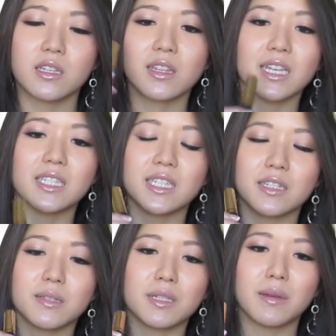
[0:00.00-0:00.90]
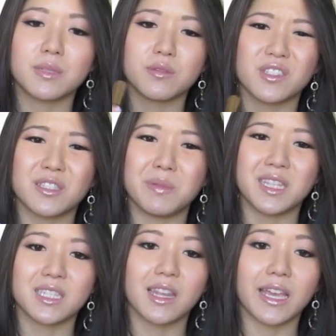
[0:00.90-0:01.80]
like I said, sometimes it would just be
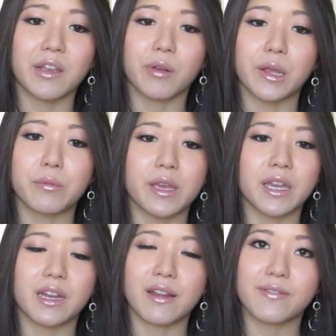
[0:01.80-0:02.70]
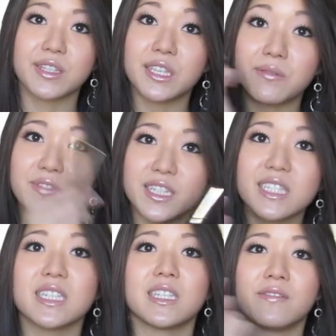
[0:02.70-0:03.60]
this light gray wing, and I'd have to keep
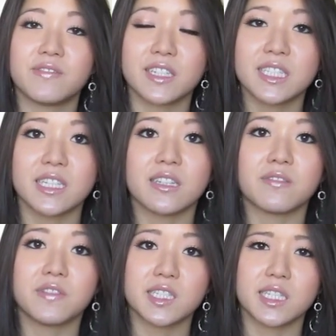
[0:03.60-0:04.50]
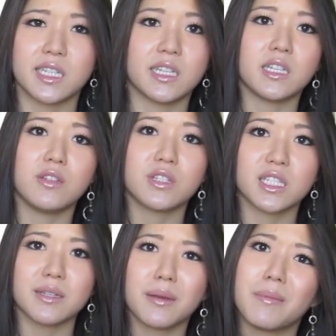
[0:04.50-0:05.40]
fixing it and fixing it and fixing it, and you
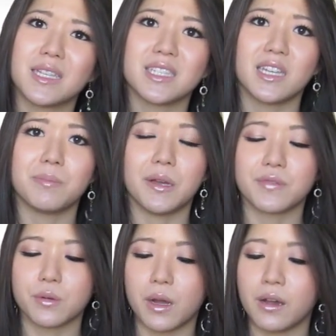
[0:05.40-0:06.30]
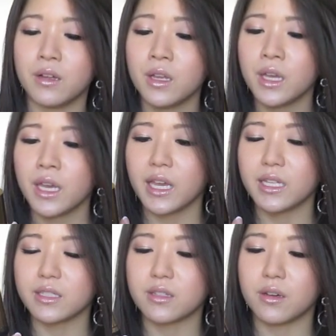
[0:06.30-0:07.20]
just end up messing up after a while.
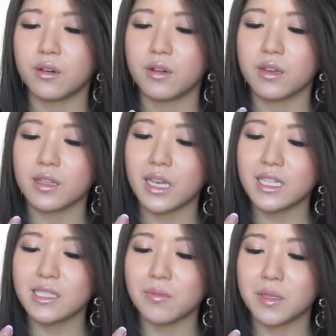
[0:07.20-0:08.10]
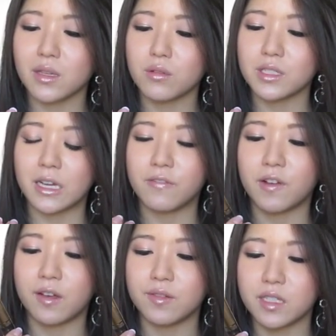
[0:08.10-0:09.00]
And so I guess that'd be the only
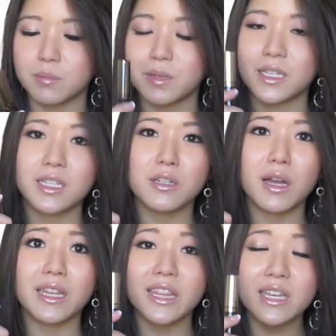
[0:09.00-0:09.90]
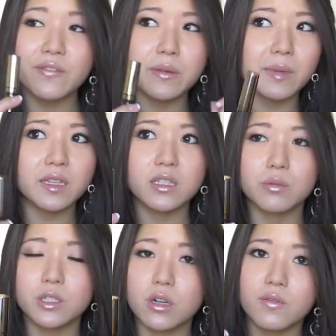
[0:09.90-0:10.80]
downfall of this. But, you know, I think if you made the
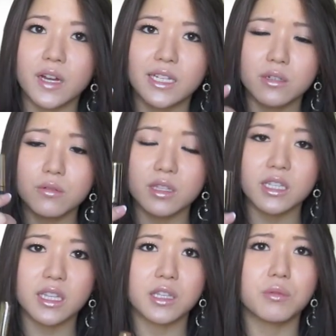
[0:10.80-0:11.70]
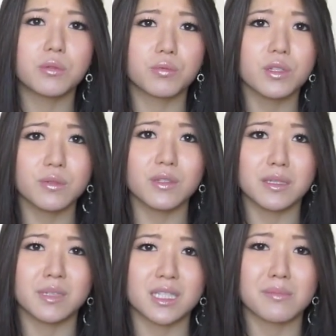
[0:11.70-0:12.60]
switch over, I don't think that you would
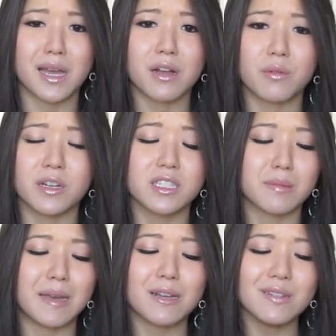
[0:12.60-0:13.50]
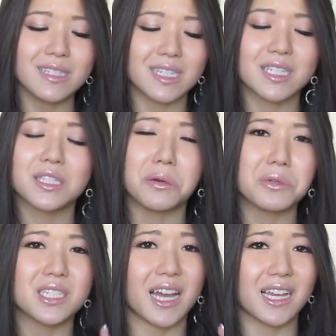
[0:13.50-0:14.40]
really miss the MAC one, because the MAC one gets so
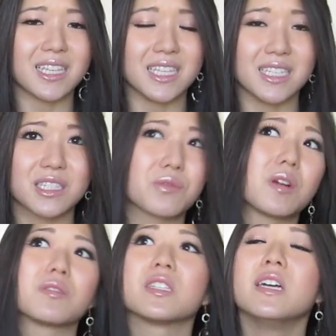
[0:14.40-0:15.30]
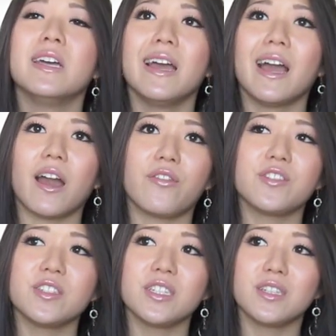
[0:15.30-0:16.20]
tacky, it's gross.
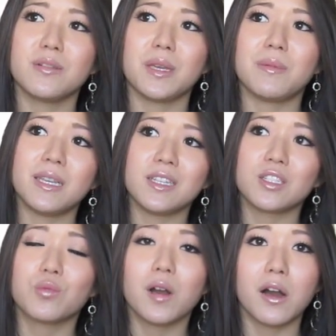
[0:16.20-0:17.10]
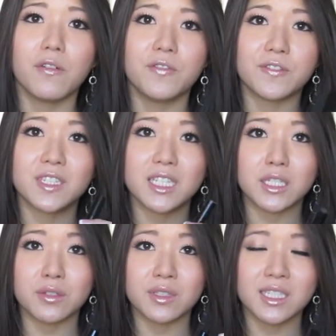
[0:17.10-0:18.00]
After, you know, maybe 12,
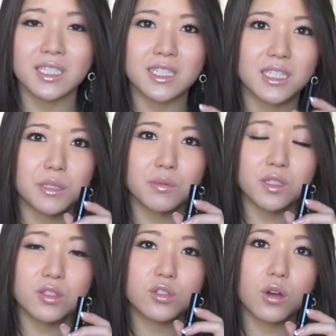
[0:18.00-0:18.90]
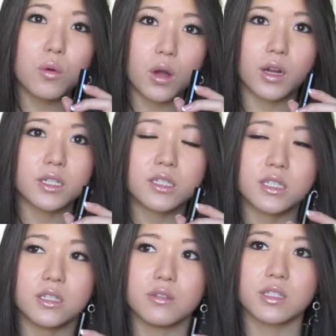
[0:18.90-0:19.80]
15 uses, this one's so hard
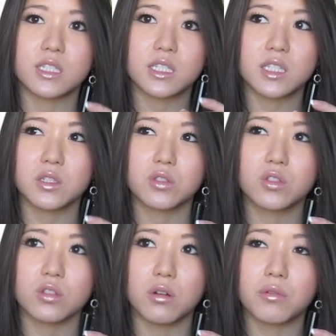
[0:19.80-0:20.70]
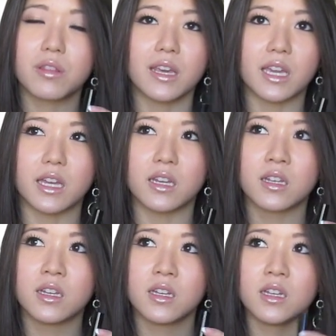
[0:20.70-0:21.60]
to use. It just gets so thick and
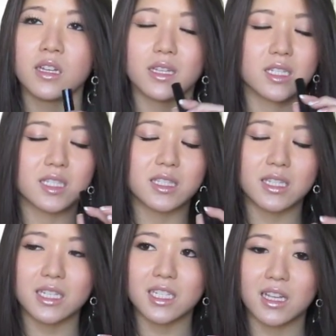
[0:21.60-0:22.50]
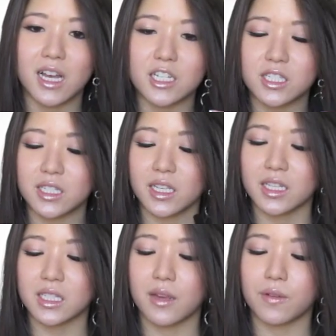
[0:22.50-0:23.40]
just sticks to your lashes and
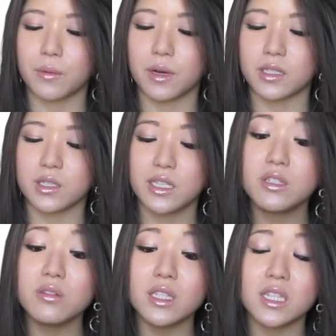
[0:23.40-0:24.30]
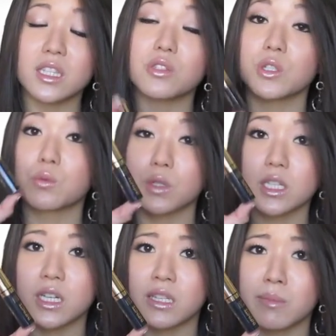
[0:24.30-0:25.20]
gets everywhere. So I do think that this one's really
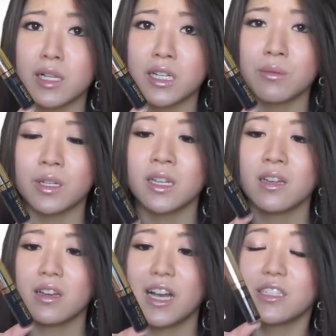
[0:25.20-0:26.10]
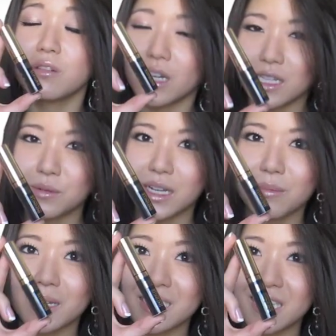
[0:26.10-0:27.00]
good, the Milani one. I do highly
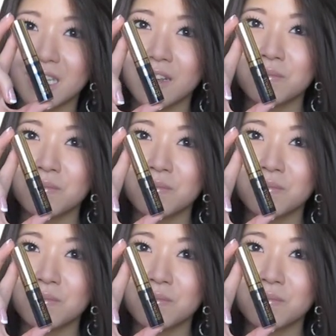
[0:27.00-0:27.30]
recommend it,